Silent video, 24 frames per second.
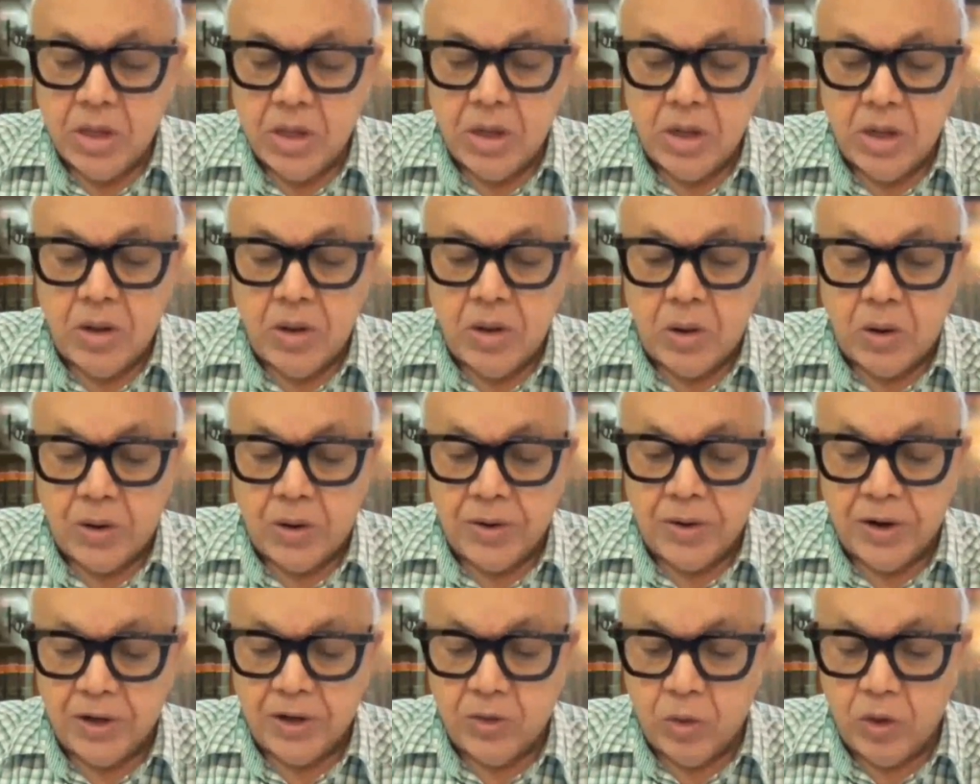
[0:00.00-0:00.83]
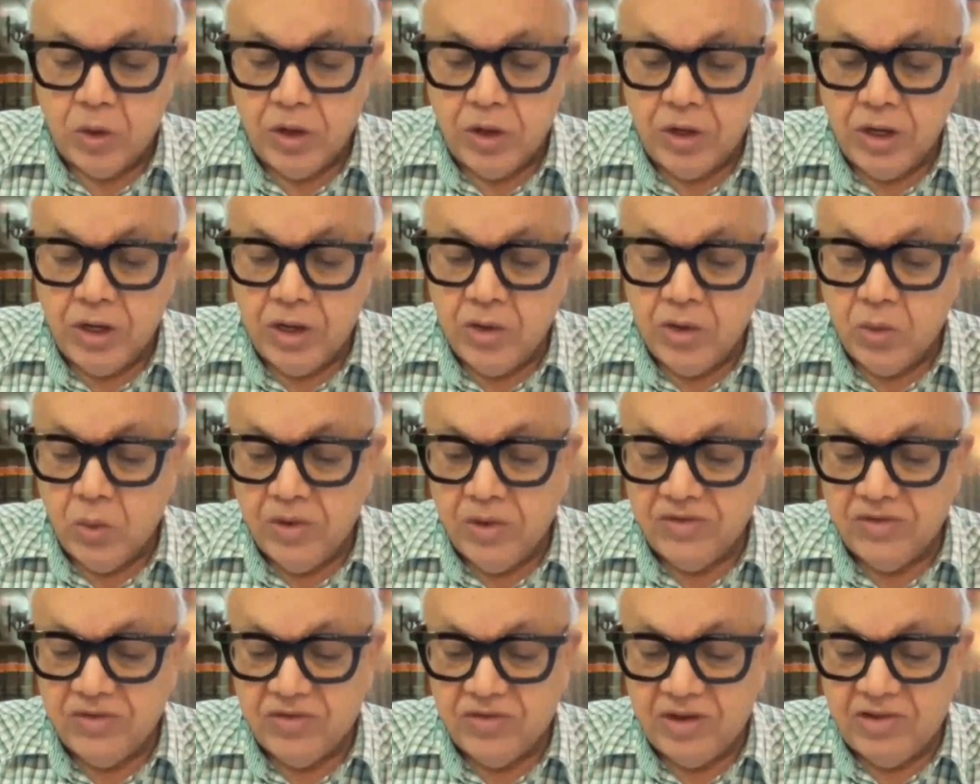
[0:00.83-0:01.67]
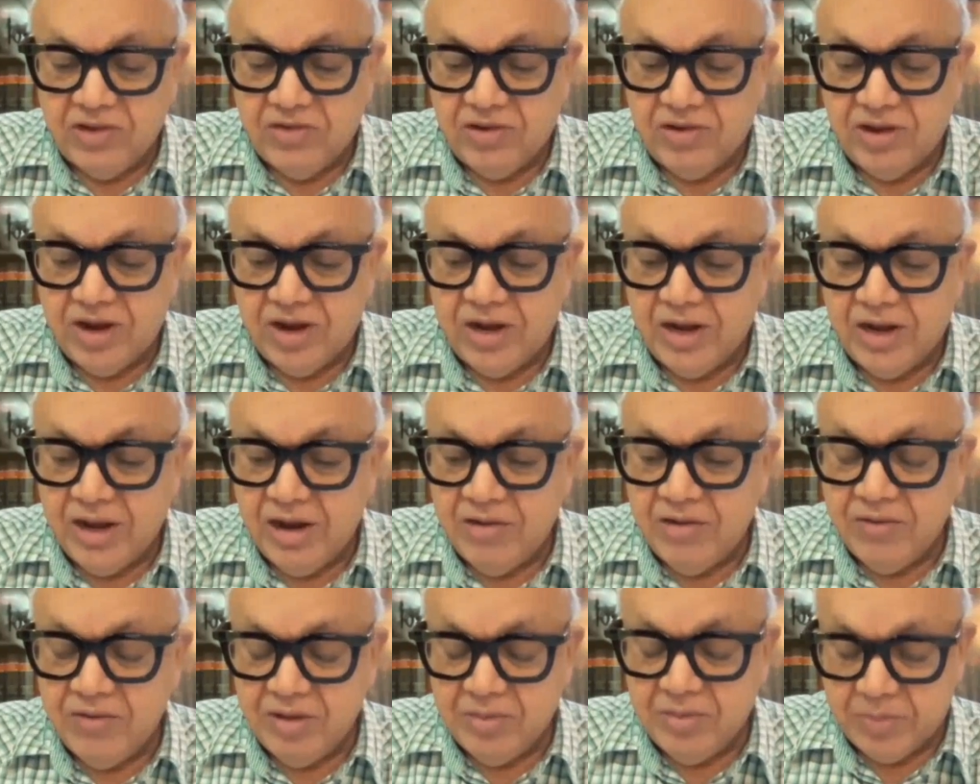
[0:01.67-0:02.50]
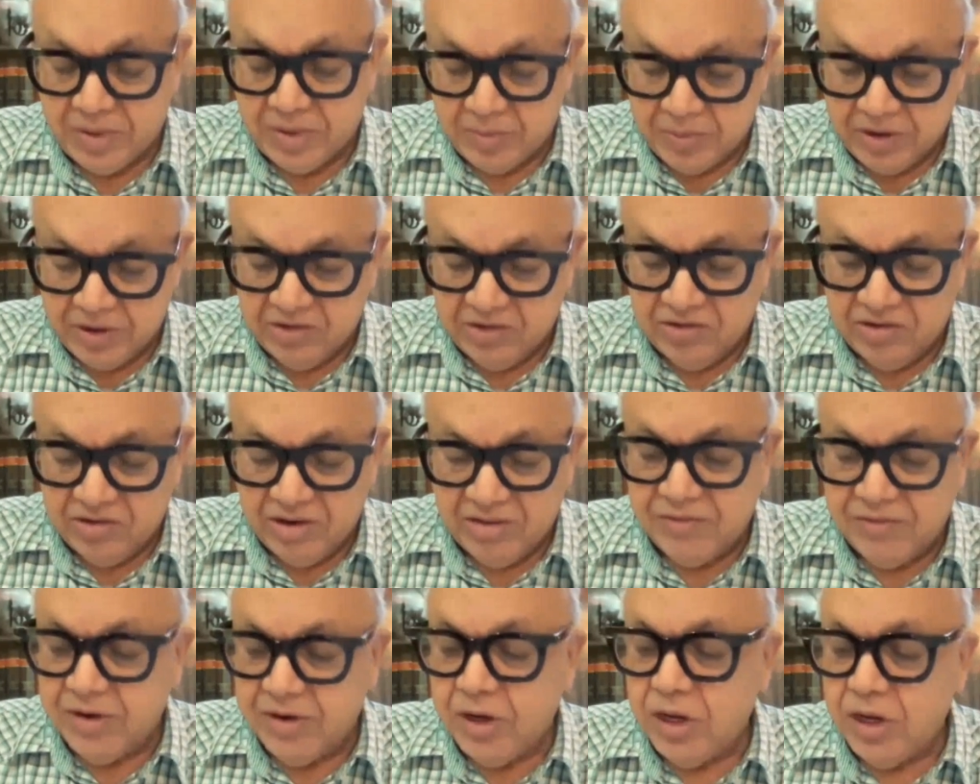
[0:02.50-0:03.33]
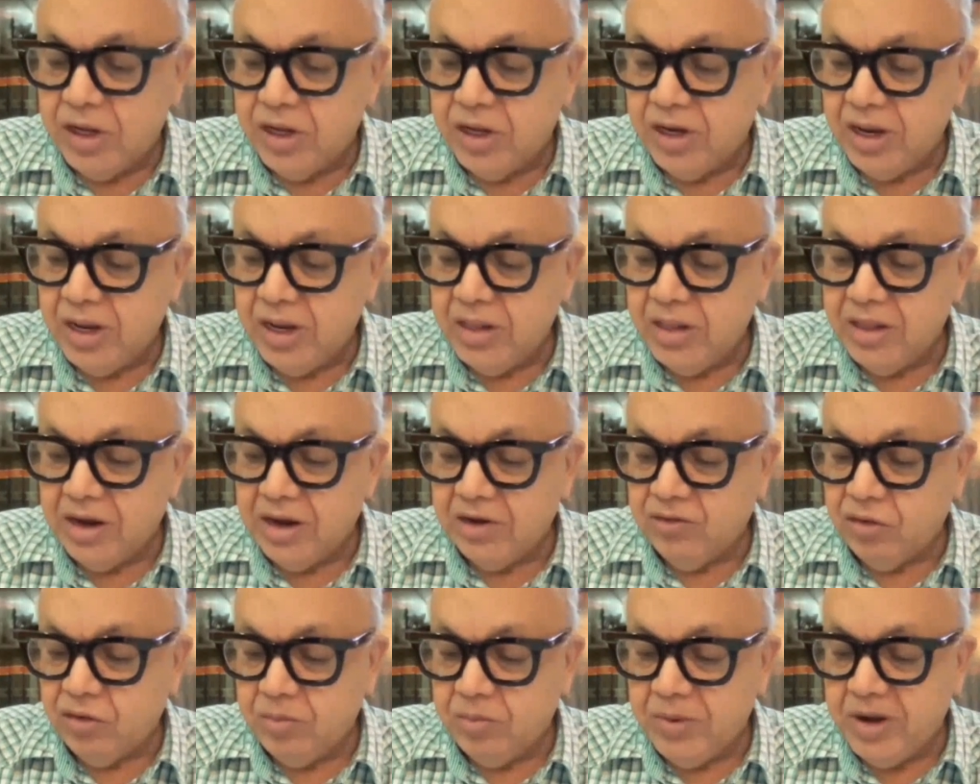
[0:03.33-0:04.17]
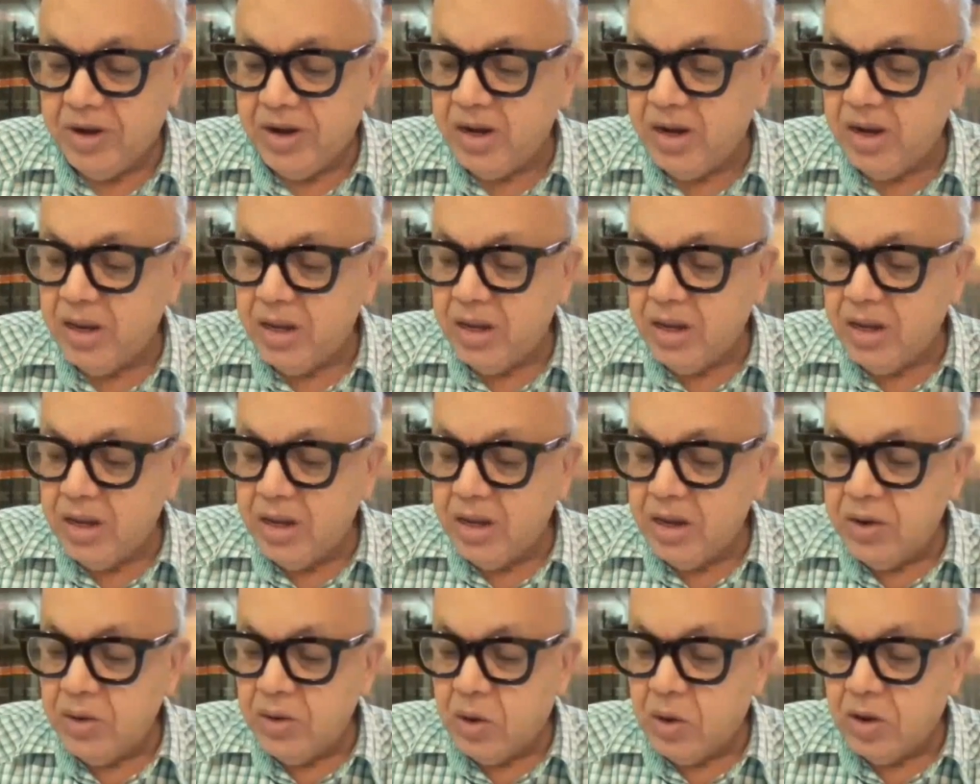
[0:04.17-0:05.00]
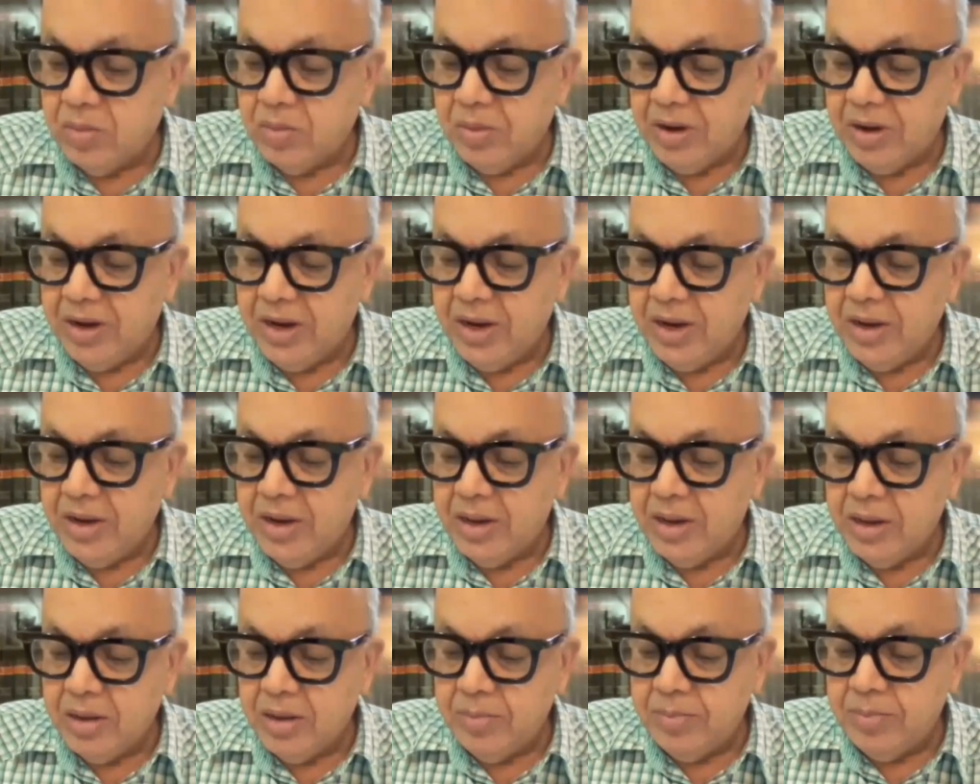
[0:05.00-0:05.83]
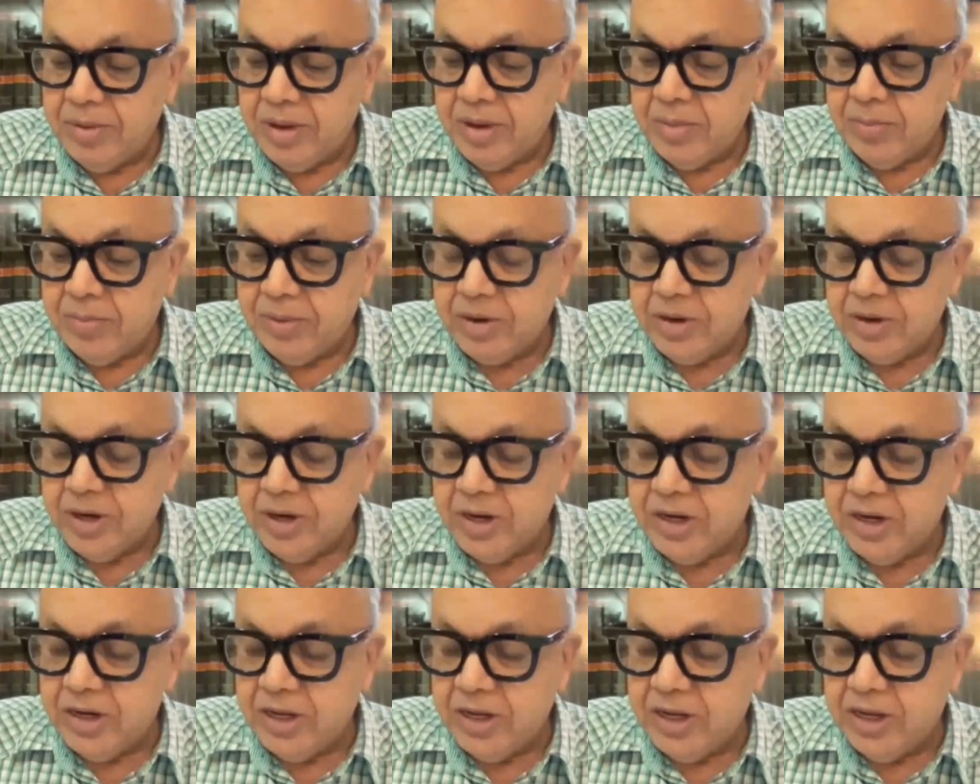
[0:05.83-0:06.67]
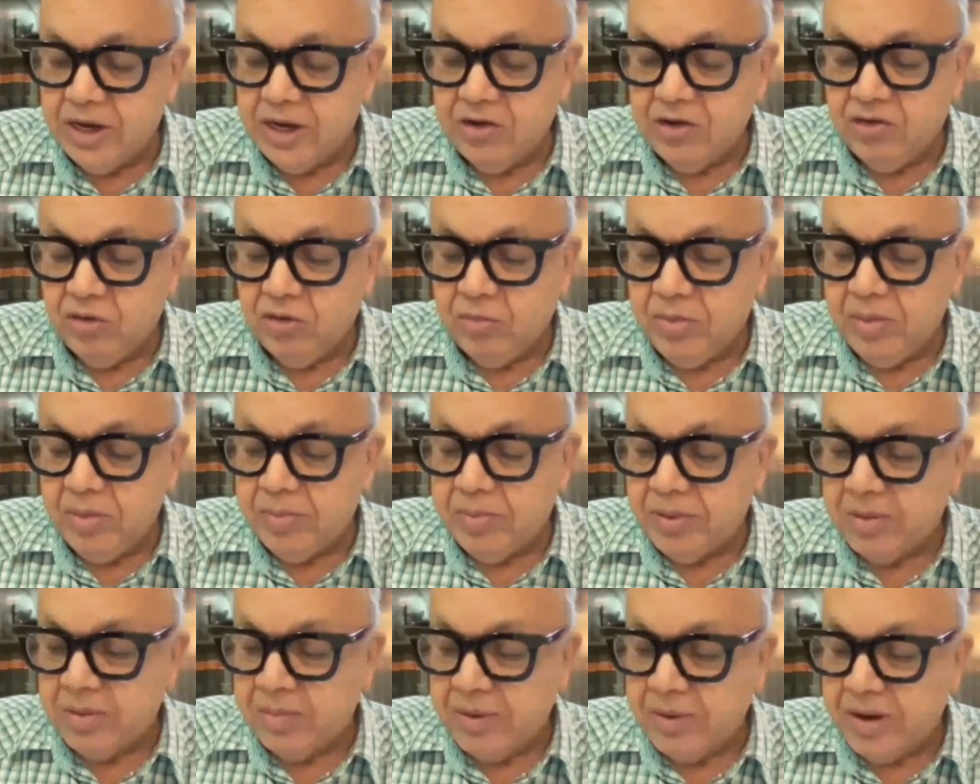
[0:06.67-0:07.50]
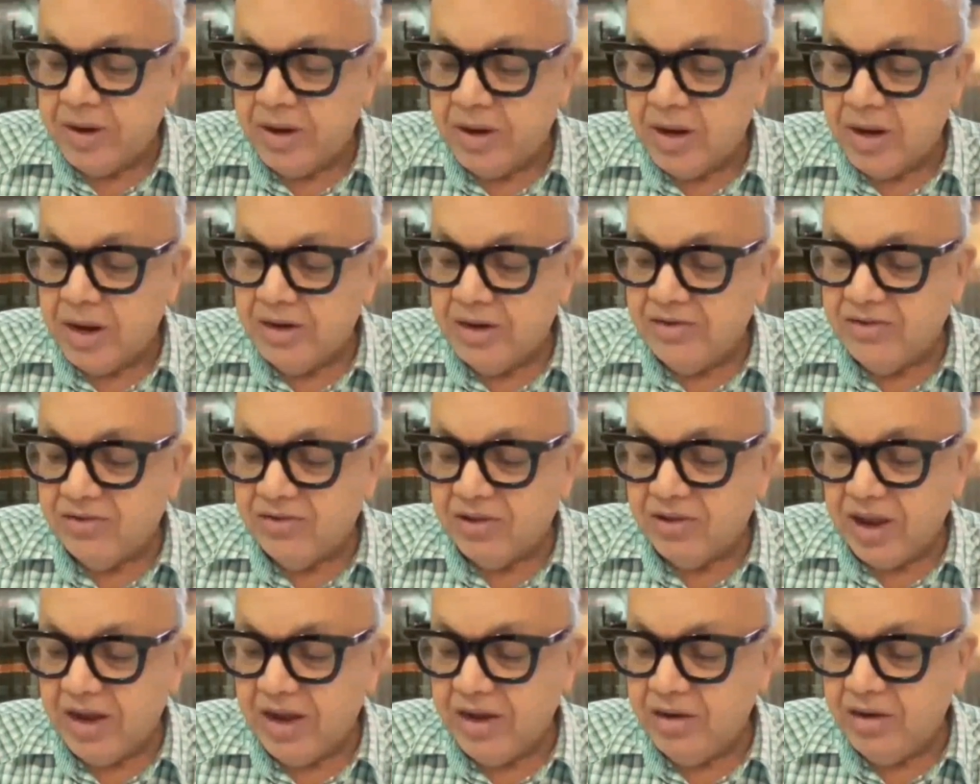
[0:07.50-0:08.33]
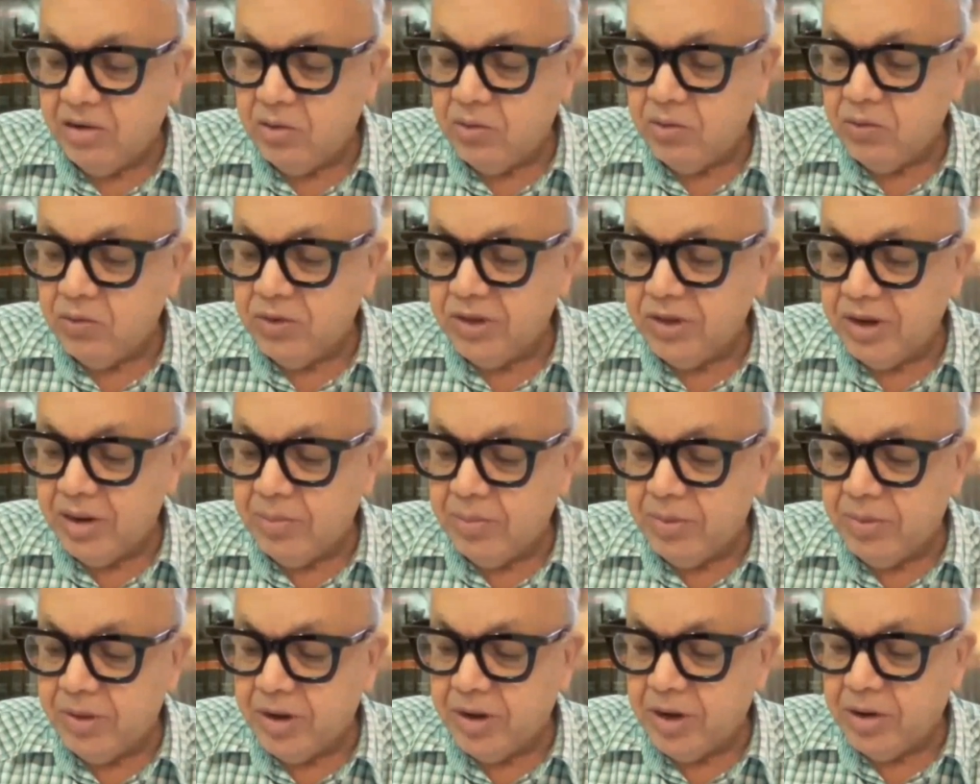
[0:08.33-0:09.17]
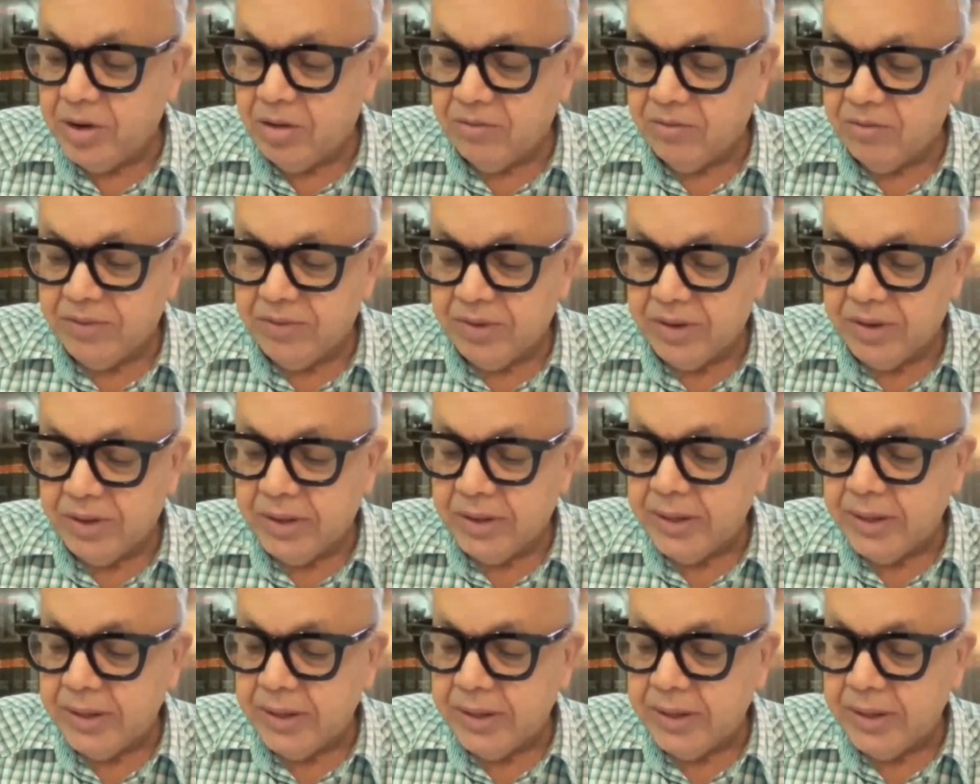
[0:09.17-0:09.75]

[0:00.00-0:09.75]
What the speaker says: Order 20, Rule 6A deal with preparation of a decree. That should be normally decree should be prepared and signed within a period of